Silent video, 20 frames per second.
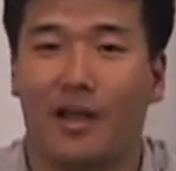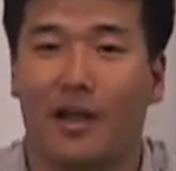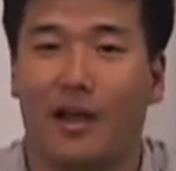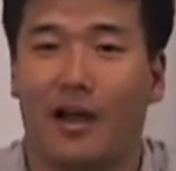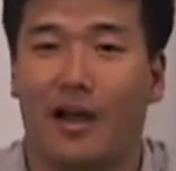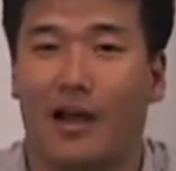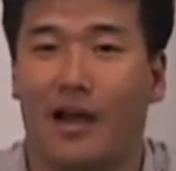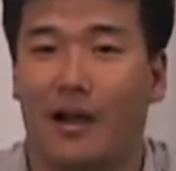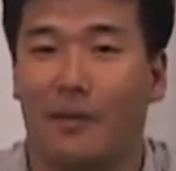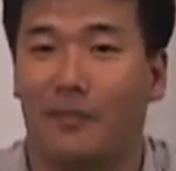
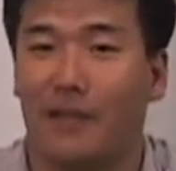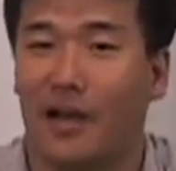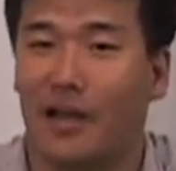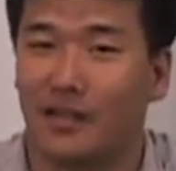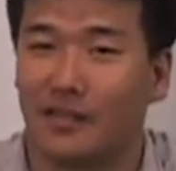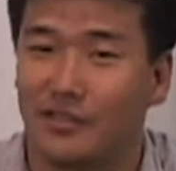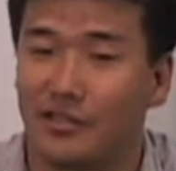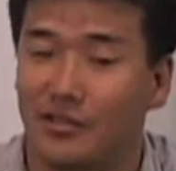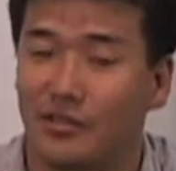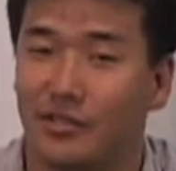I'm
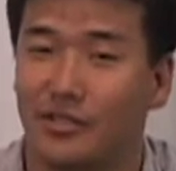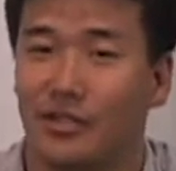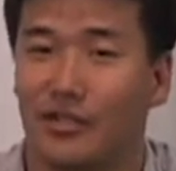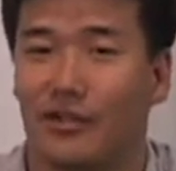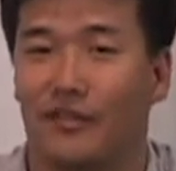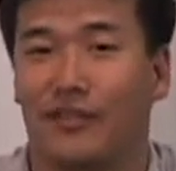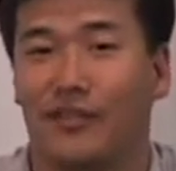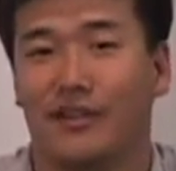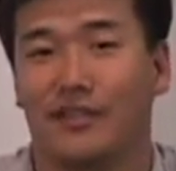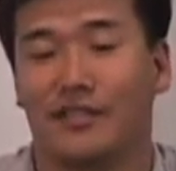not too sure
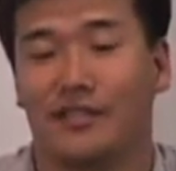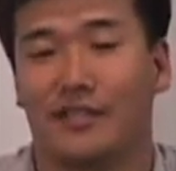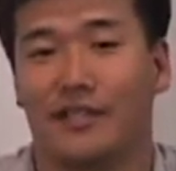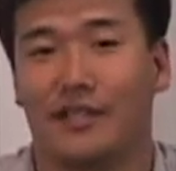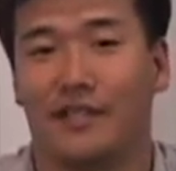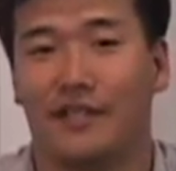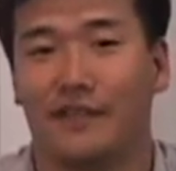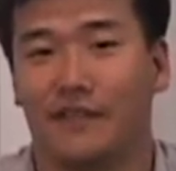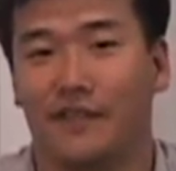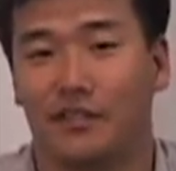if there's an
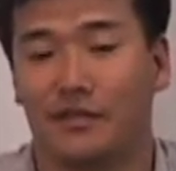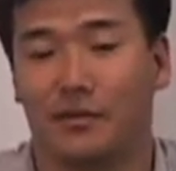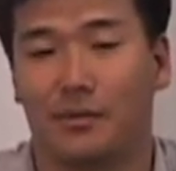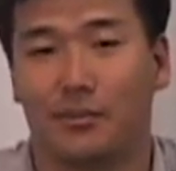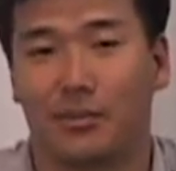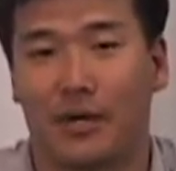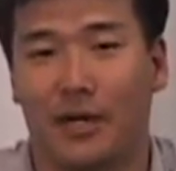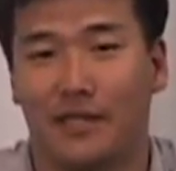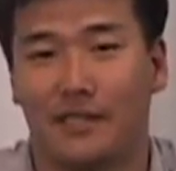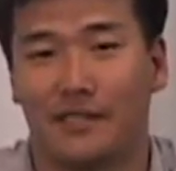individual
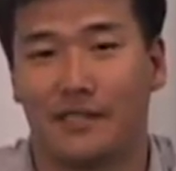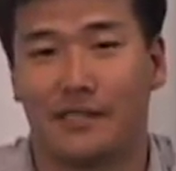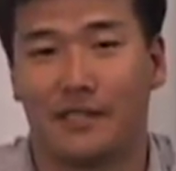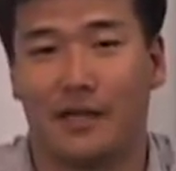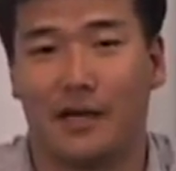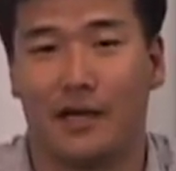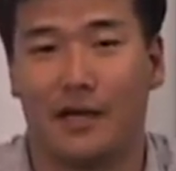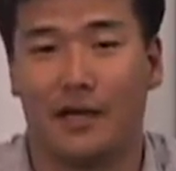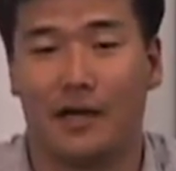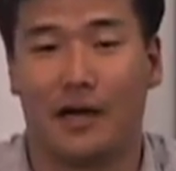price
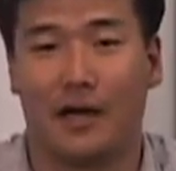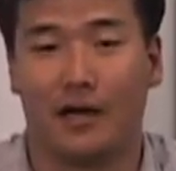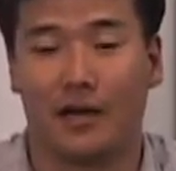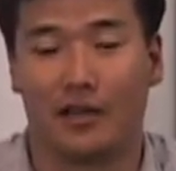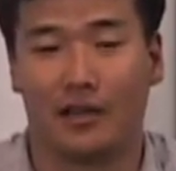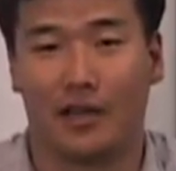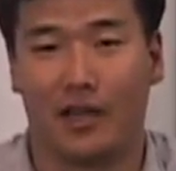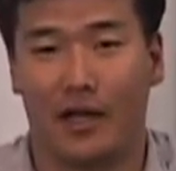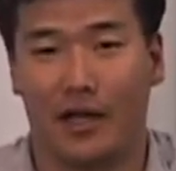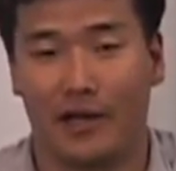
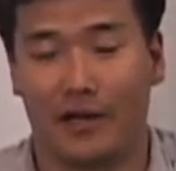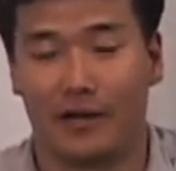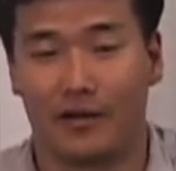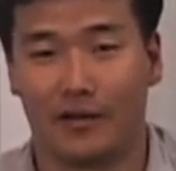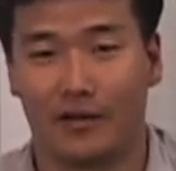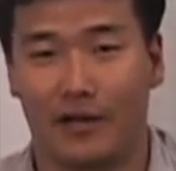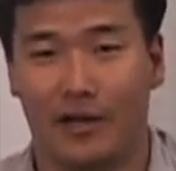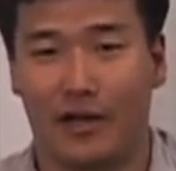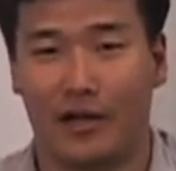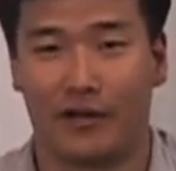online
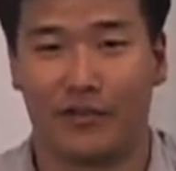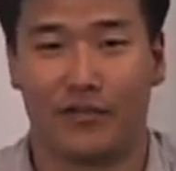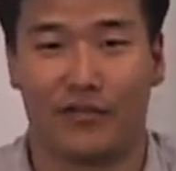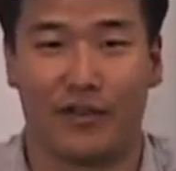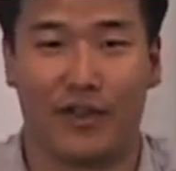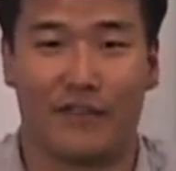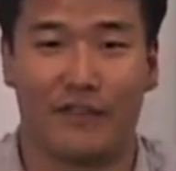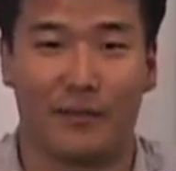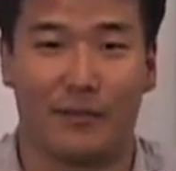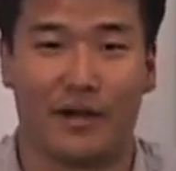or not, or if you
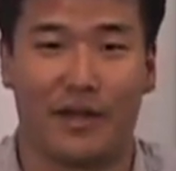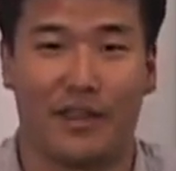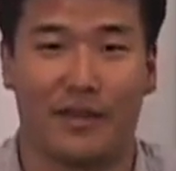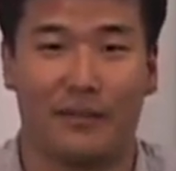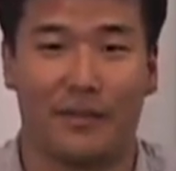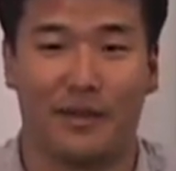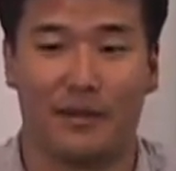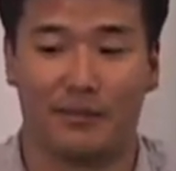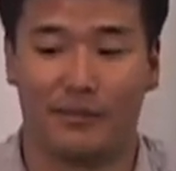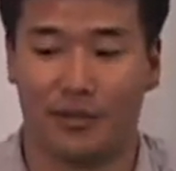have to buy
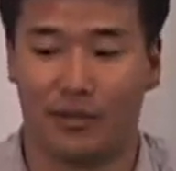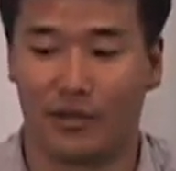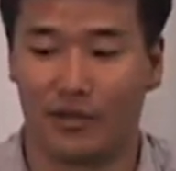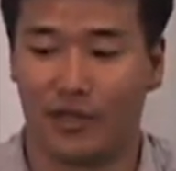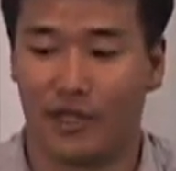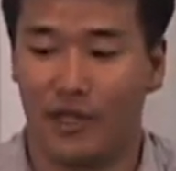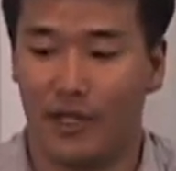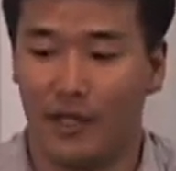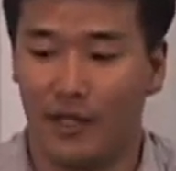them in bulk.